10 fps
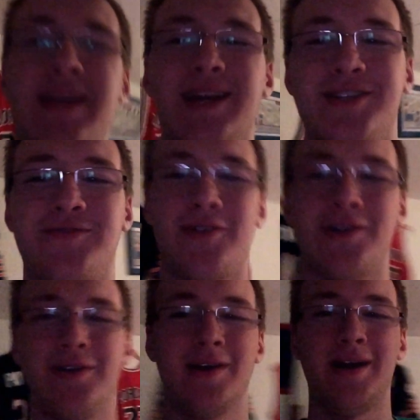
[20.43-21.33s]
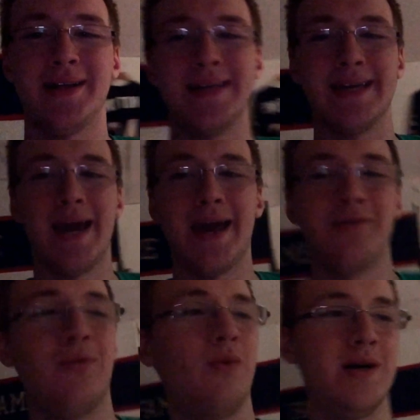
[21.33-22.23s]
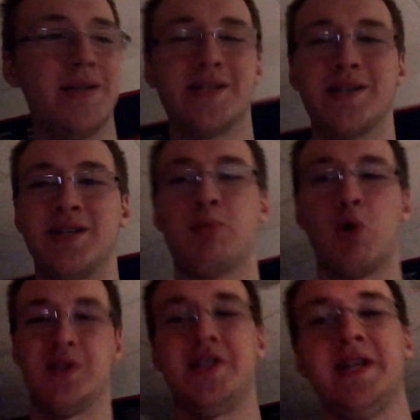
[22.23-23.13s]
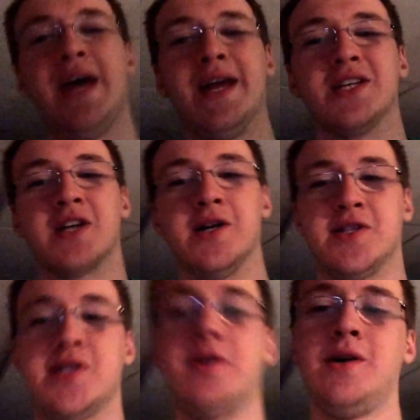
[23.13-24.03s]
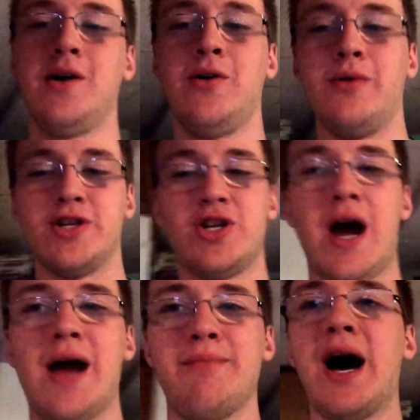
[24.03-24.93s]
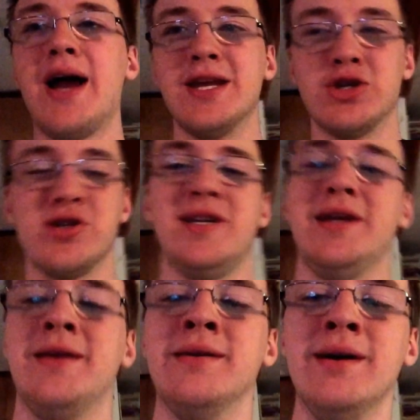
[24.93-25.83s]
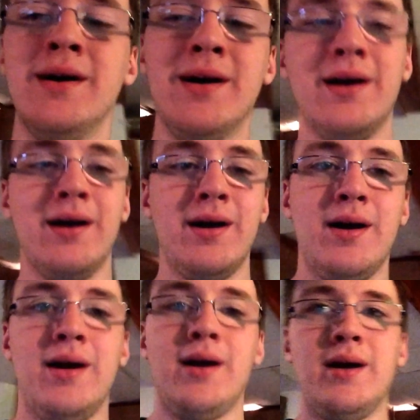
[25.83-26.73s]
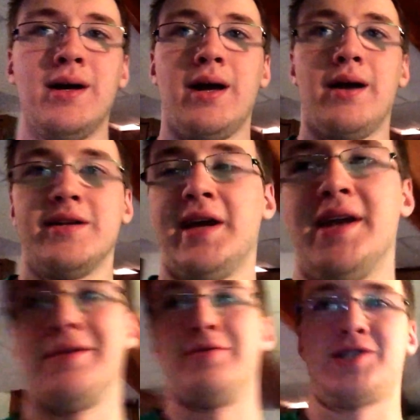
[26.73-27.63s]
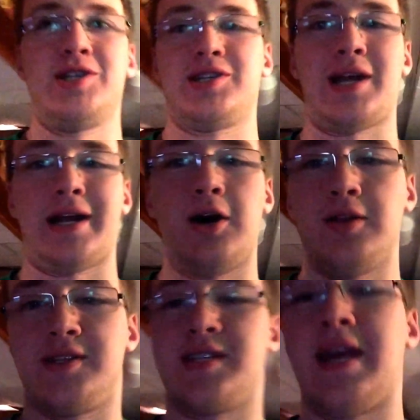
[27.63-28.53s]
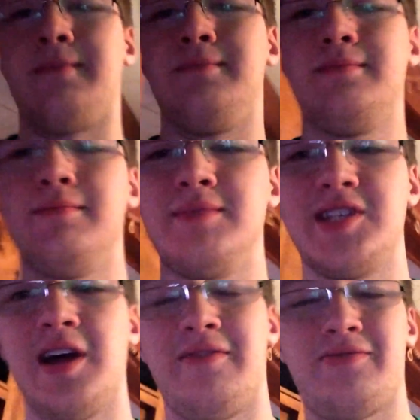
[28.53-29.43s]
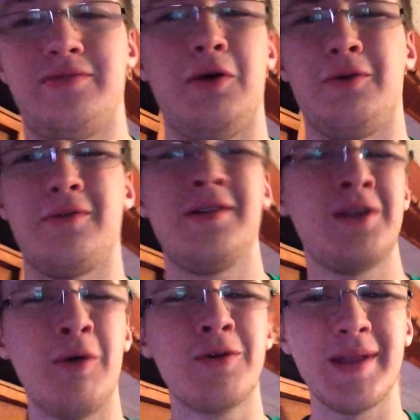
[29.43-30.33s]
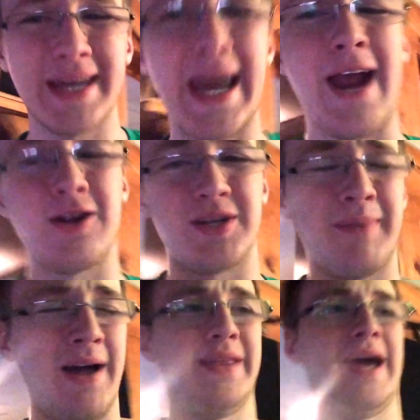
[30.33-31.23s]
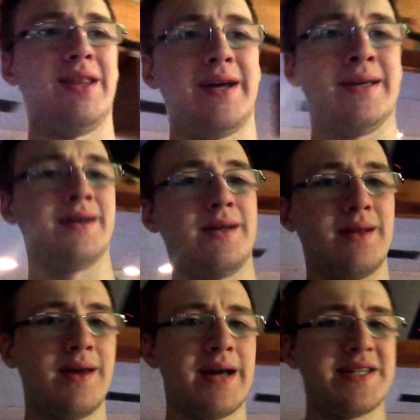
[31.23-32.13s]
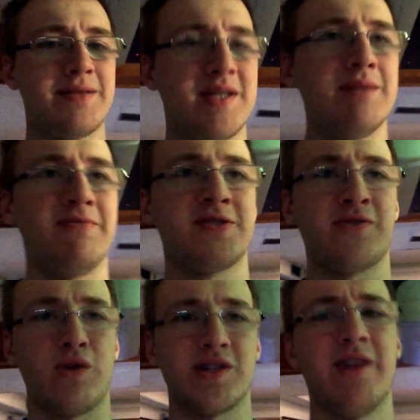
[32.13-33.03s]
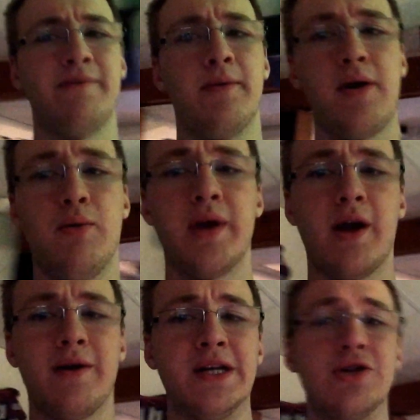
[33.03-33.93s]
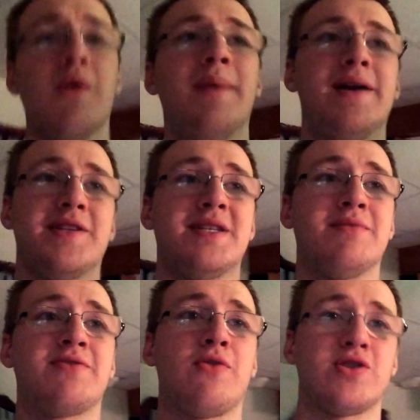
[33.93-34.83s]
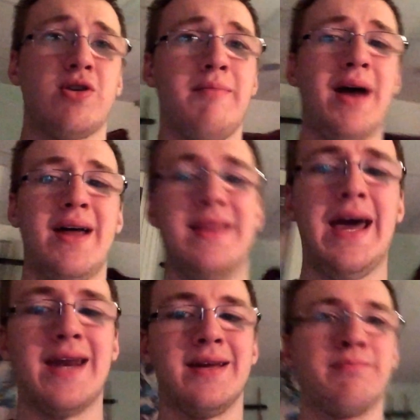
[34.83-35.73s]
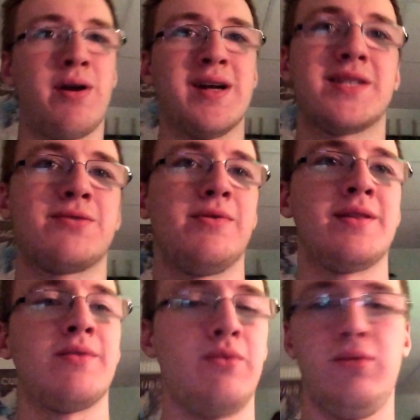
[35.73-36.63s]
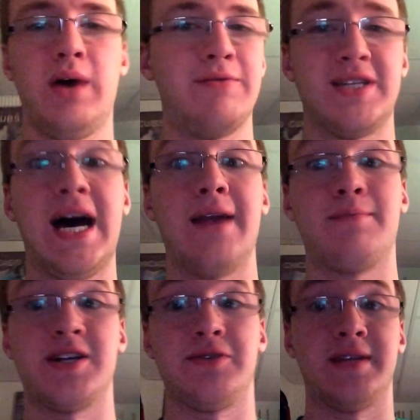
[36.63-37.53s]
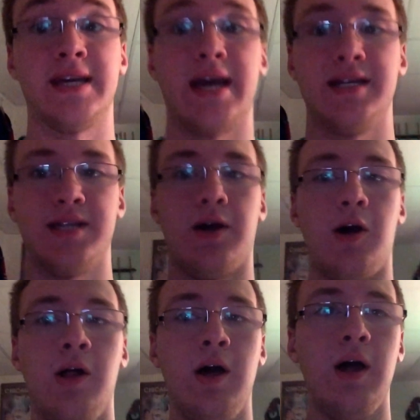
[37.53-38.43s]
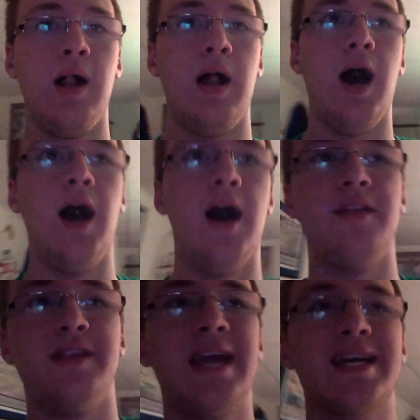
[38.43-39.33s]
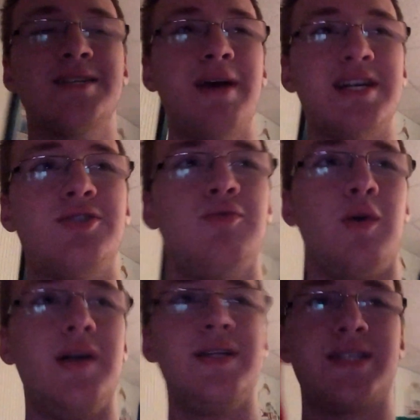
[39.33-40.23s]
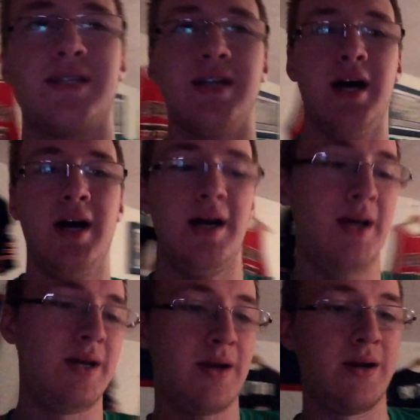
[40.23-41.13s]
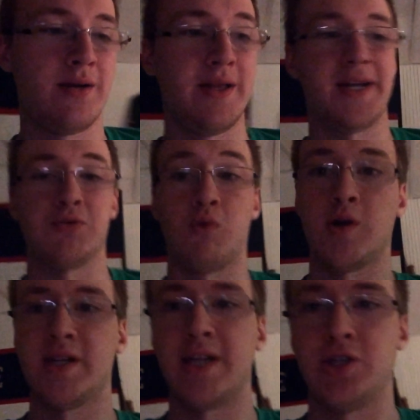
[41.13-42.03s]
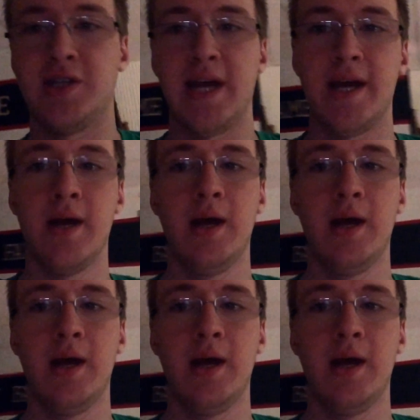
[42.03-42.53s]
else for EA was sports and guns, which I'm not interested in. And it was just like all the same stuff. No one really cares about that. Like, you got some Sims 4 stuff. We already knew about the Sims 4, so I'm not that impressed with. I was not impressed with EA's at all. The next best was, or the next worst, I should say.